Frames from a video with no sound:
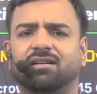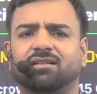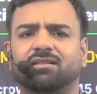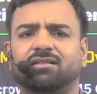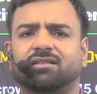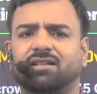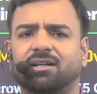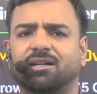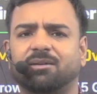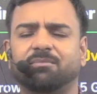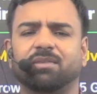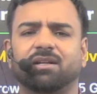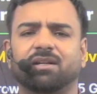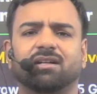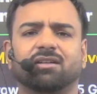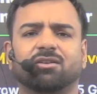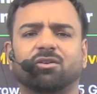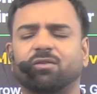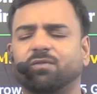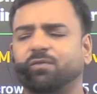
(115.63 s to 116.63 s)

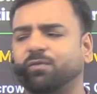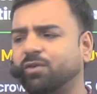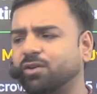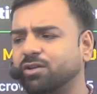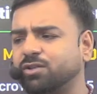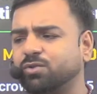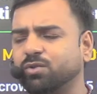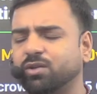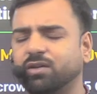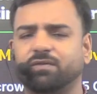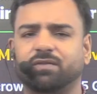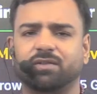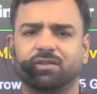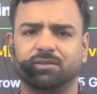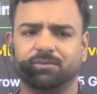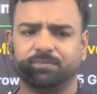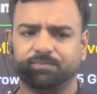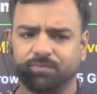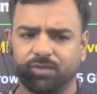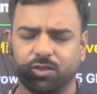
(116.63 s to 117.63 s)
tumbler or
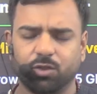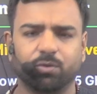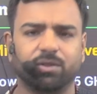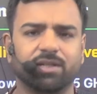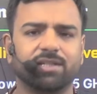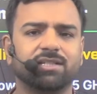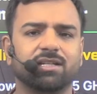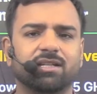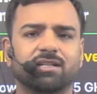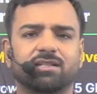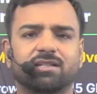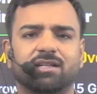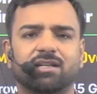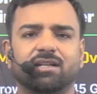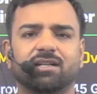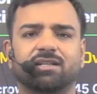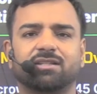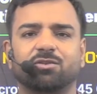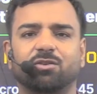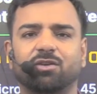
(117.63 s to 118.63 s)
whatsoever utensil is there,
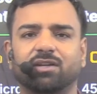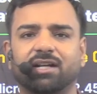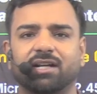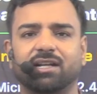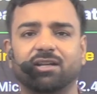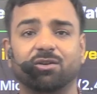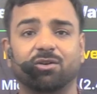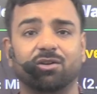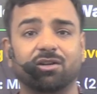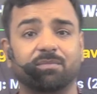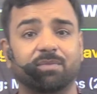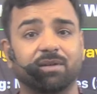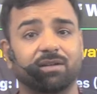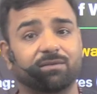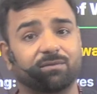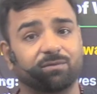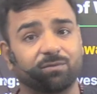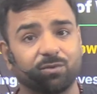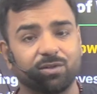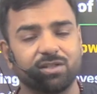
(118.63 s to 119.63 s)
it's not getting hot, but
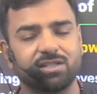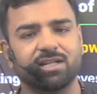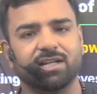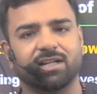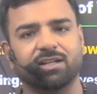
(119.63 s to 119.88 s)
food is getting